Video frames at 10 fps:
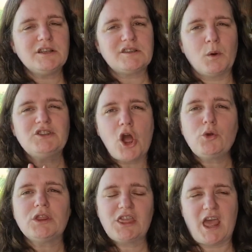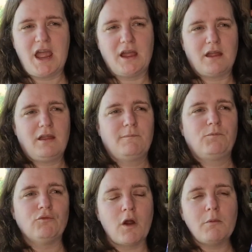so I don't think
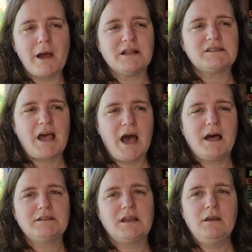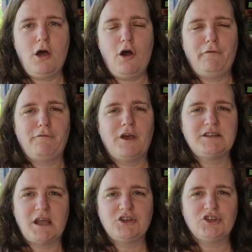the romance had enough
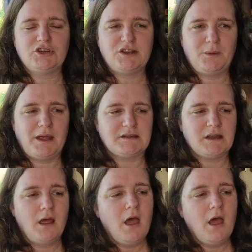attention to it,